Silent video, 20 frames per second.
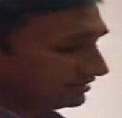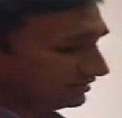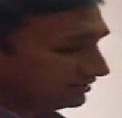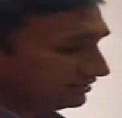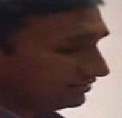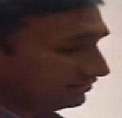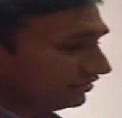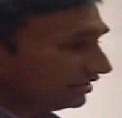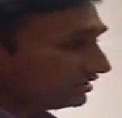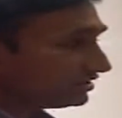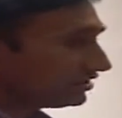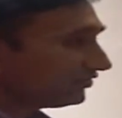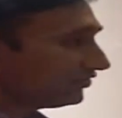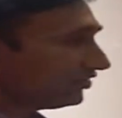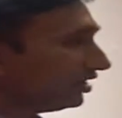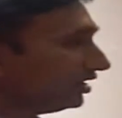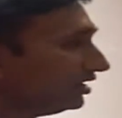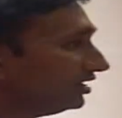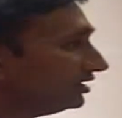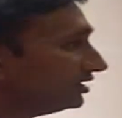First of
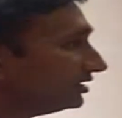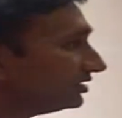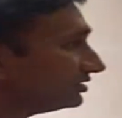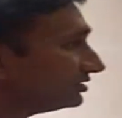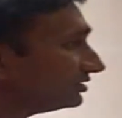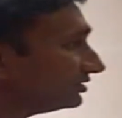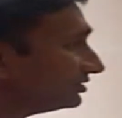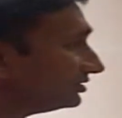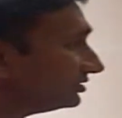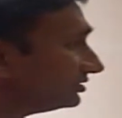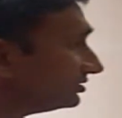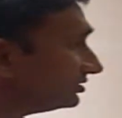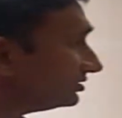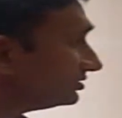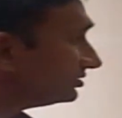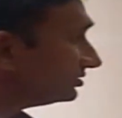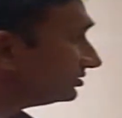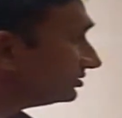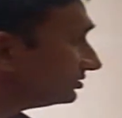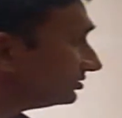all,
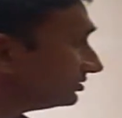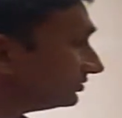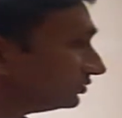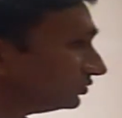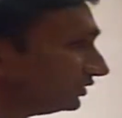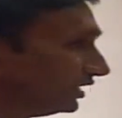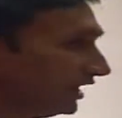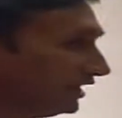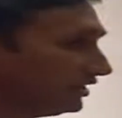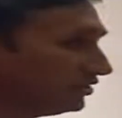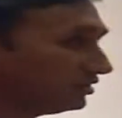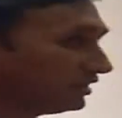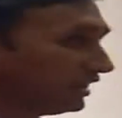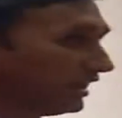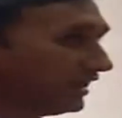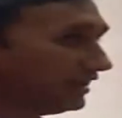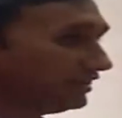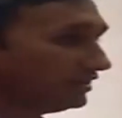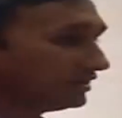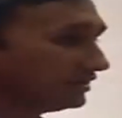I'd like to
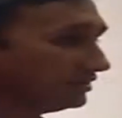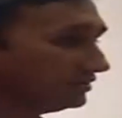thank